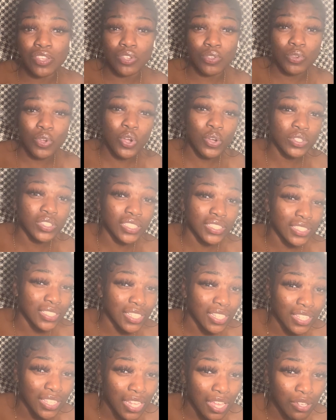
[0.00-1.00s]
you going to
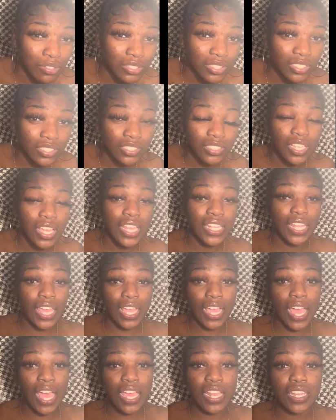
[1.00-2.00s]
10,000
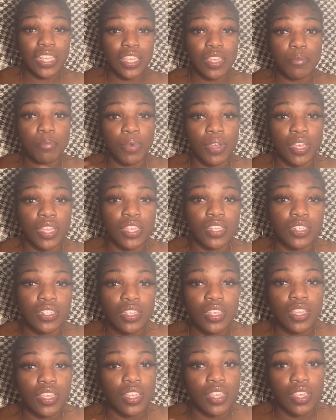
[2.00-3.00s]
like I did, but
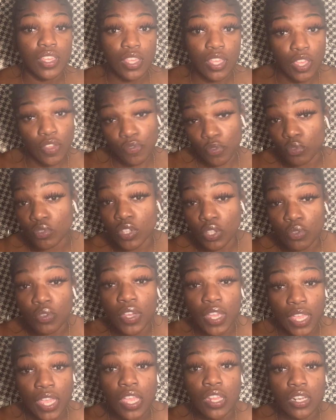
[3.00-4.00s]
if you think you can
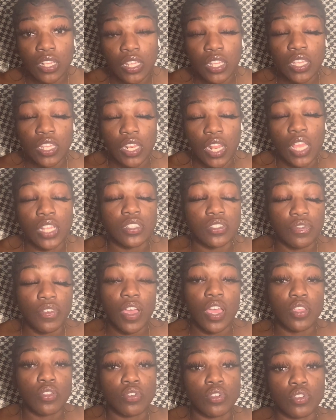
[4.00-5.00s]
handle it, that's
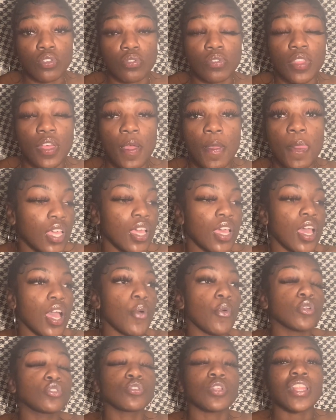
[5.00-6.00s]
fine. You could do that. I
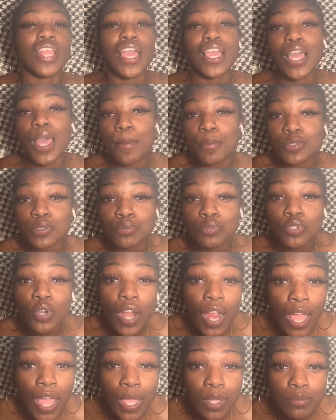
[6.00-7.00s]
want you to like, comment,
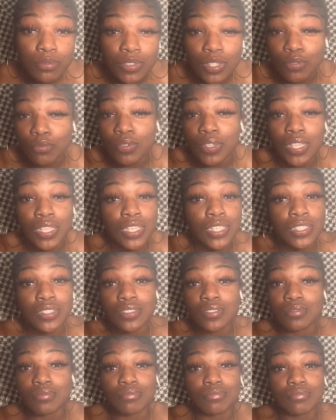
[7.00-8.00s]
subscribe. It really
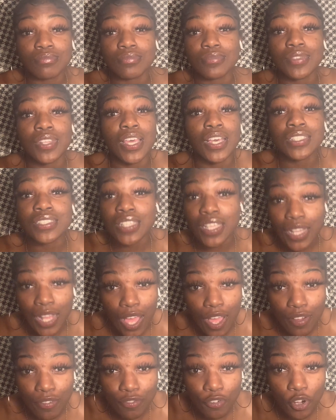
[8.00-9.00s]
does a
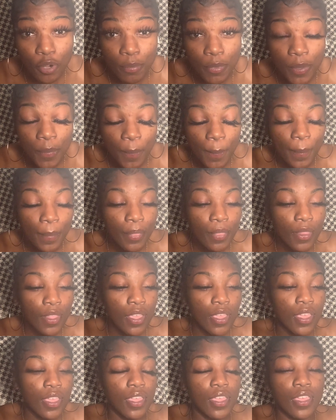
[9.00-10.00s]
lot for me,
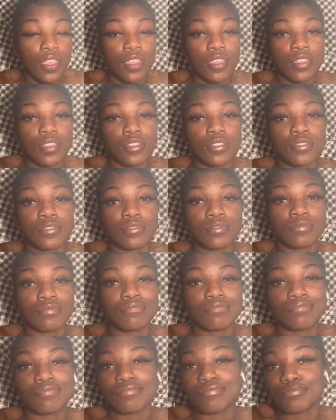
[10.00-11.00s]
and
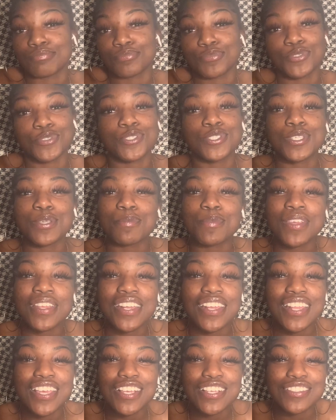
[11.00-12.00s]
you'll see me
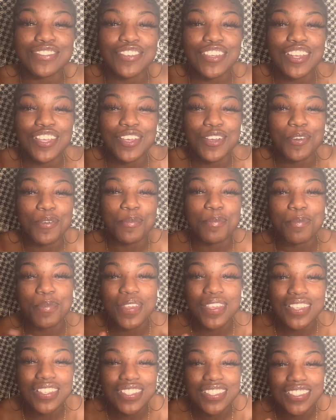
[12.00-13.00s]
in the next video.
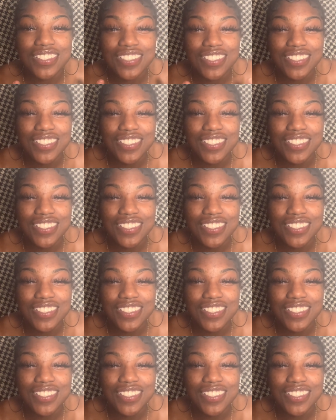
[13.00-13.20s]
Peace.